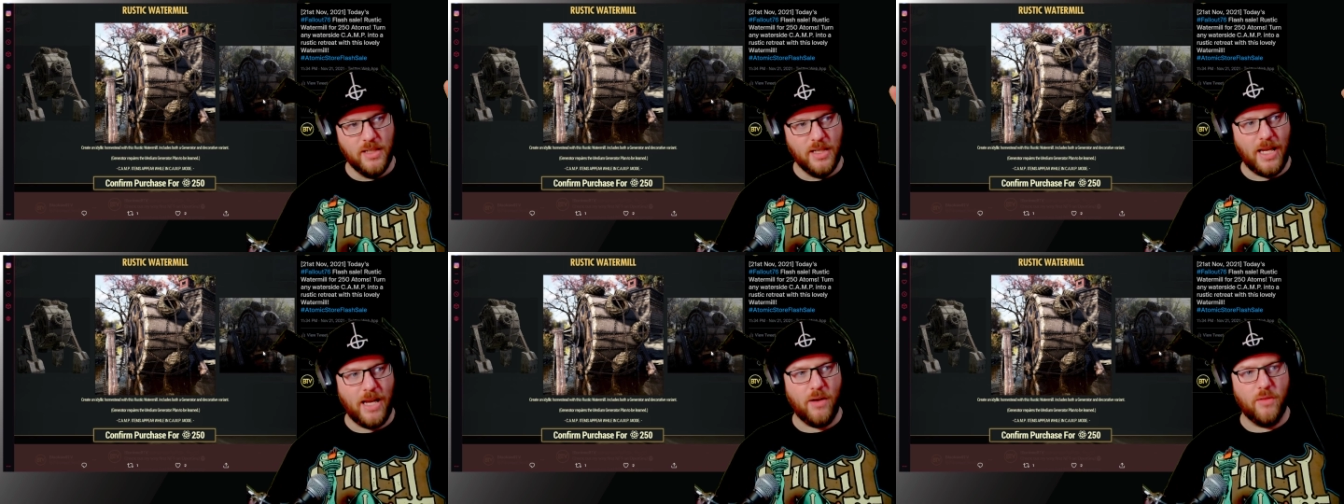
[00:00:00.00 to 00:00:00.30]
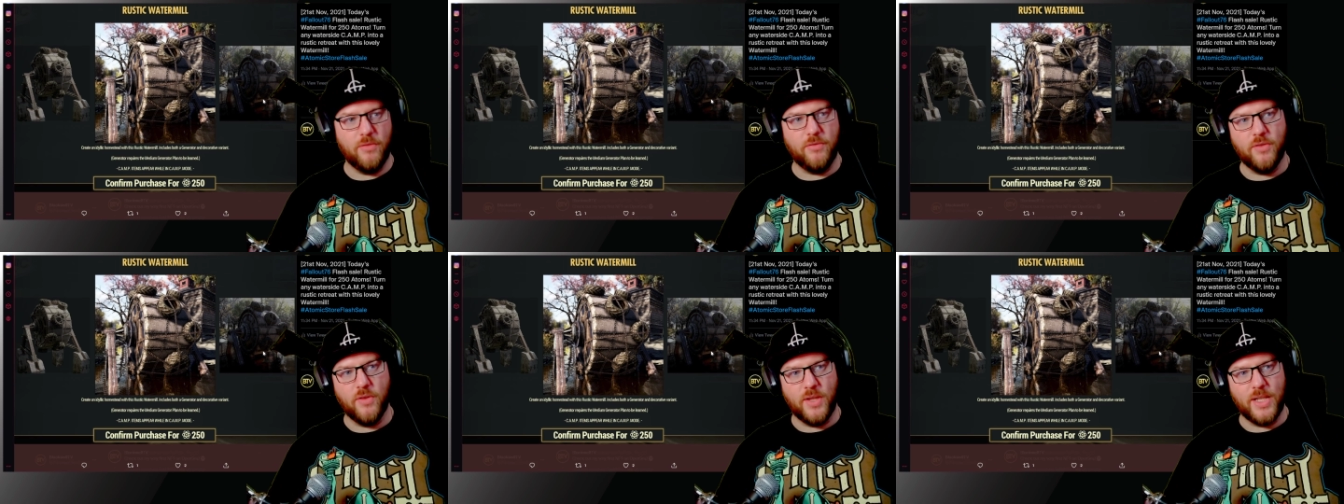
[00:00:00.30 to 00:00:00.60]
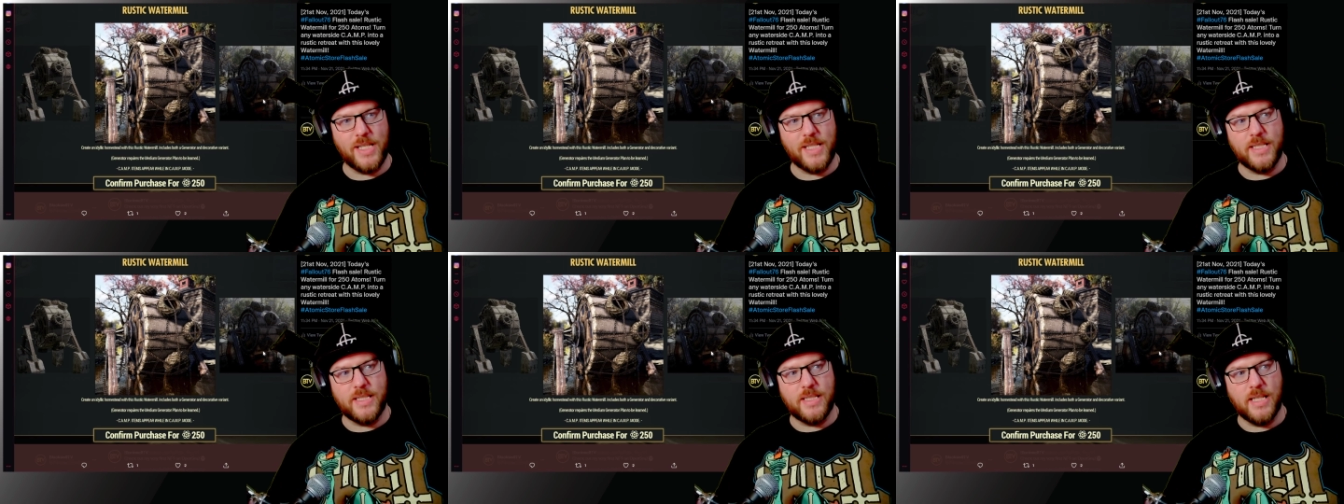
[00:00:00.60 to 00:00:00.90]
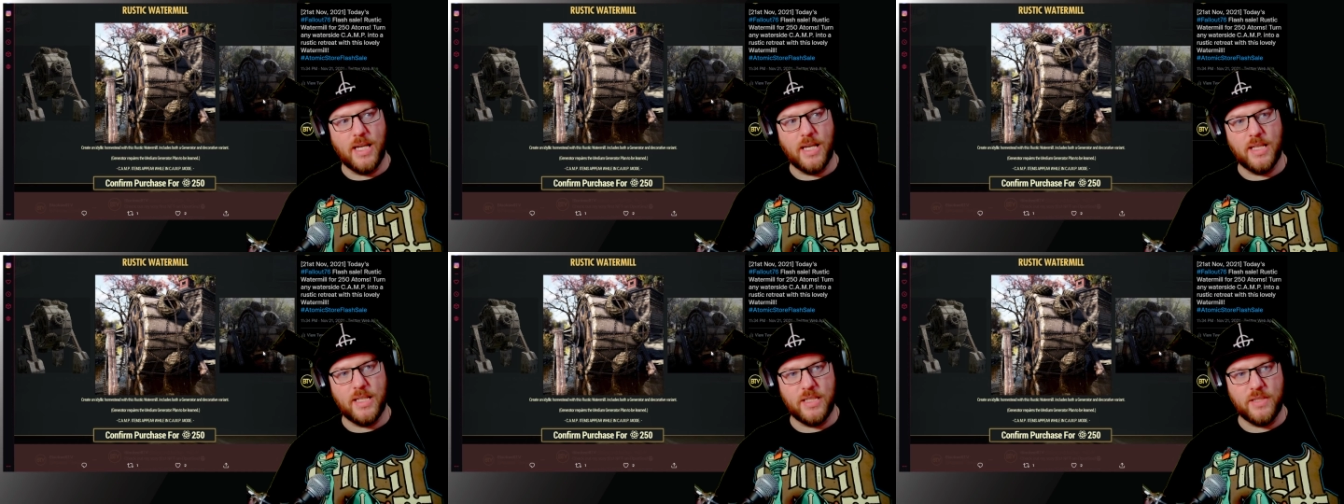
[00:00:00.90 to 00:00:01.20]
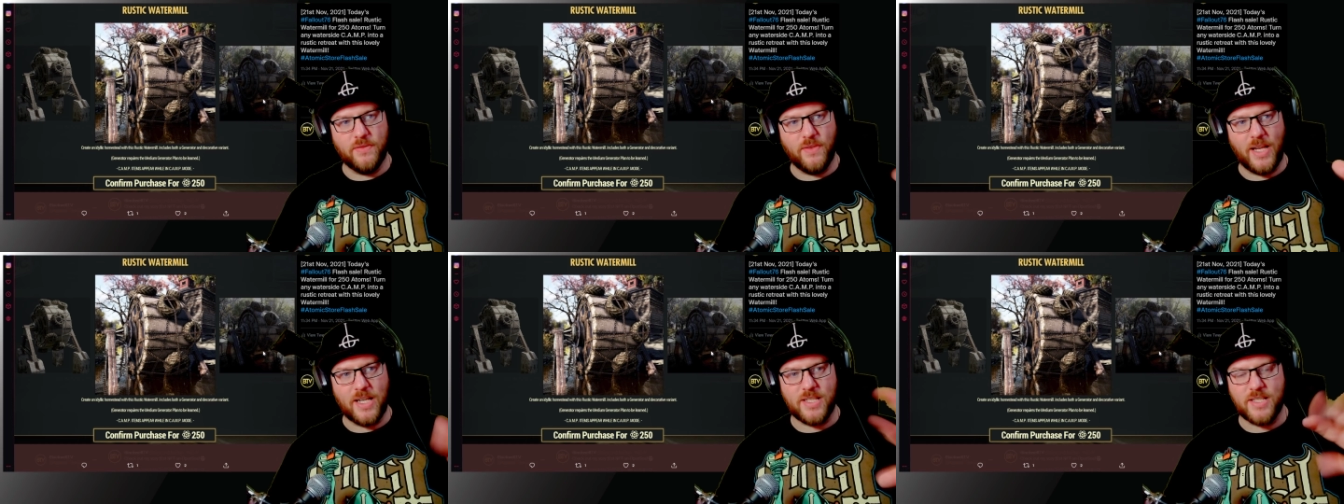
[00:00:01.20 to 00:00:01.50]
out for these
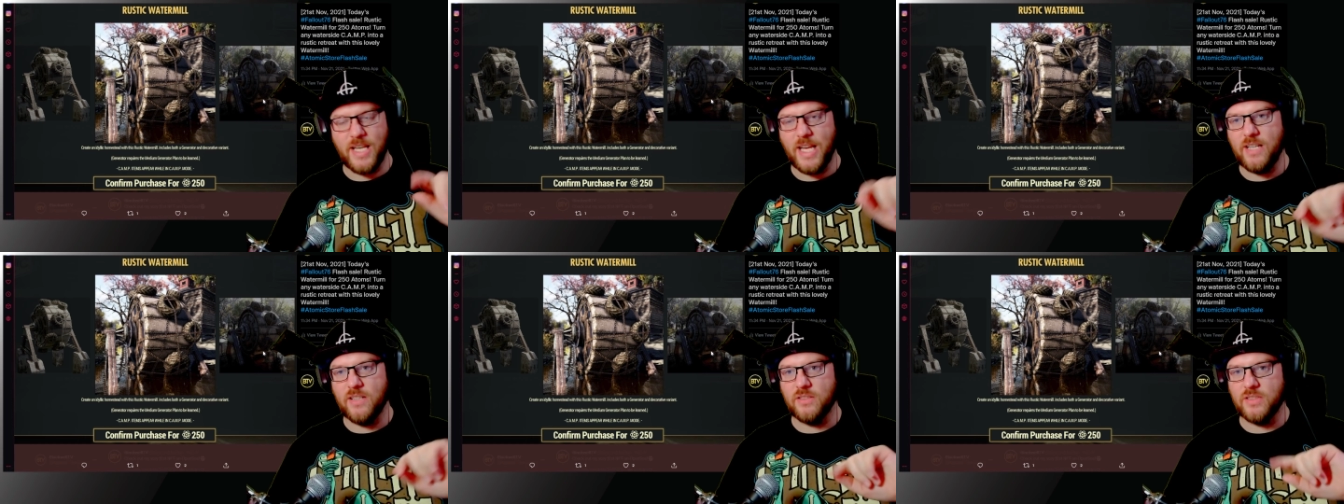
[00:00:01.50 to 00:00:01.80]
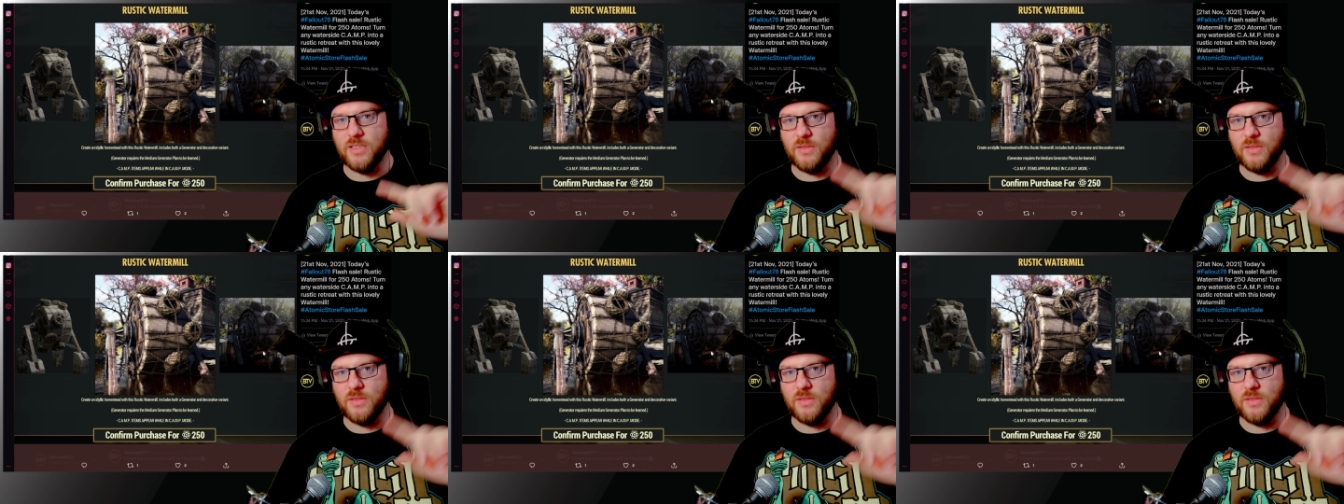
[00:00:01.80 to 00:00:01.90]
flash sales.